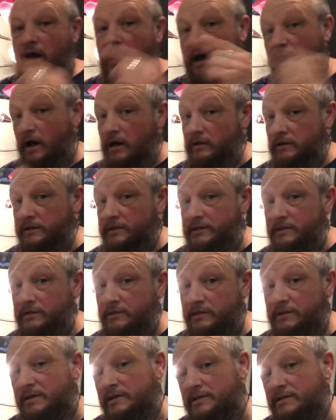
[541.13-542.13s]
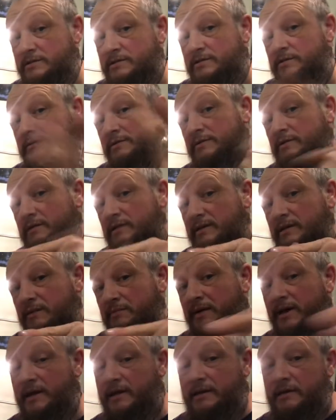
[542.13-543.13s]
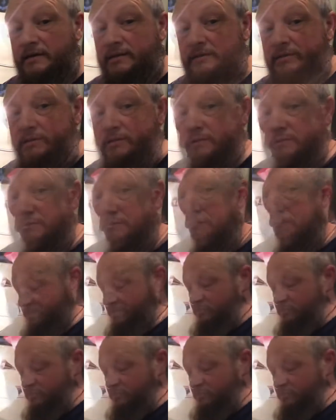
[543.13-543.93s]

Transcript: I'll continue this, get back. So the next step